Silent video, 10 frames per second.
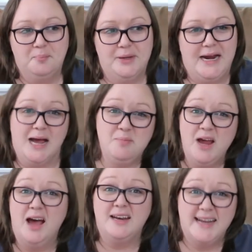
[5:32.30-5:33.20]
But I'm
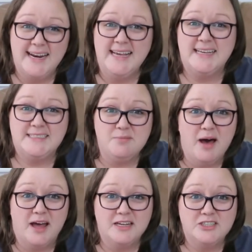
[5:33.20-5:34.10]
not knitting as
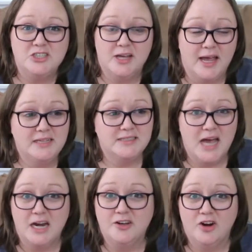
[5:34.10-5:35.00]
much. It's
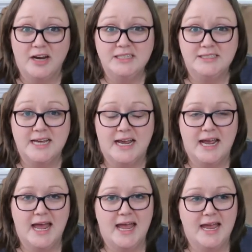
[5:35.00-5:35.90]
kind of
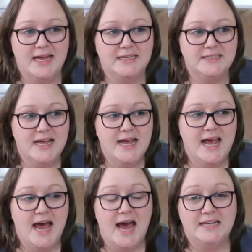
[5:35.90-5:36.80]
crazy. And
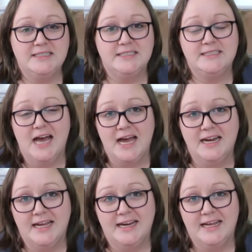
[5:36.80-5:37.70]
I
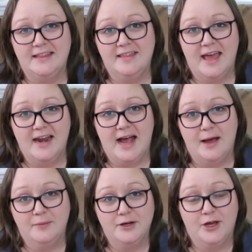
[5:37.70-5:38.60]
decided that
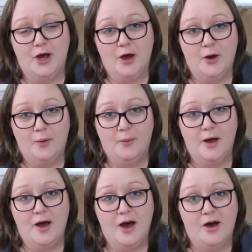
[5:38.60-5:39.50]
I would go
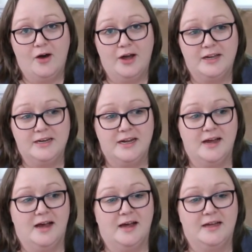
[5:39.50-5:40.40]
on
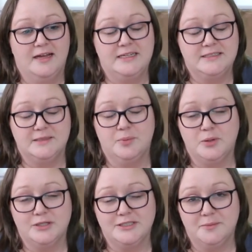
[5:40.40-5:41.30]
uh, and
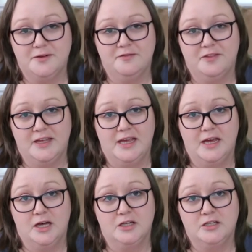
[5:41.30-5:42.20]
support some of
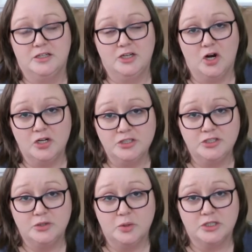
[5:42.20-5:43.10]
the yarn
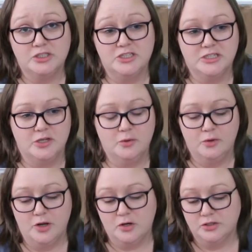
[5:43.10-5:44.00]
stores, the
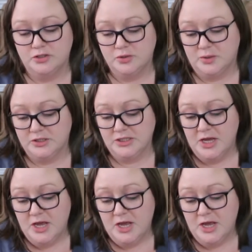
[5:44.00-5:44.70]
local yarn stores,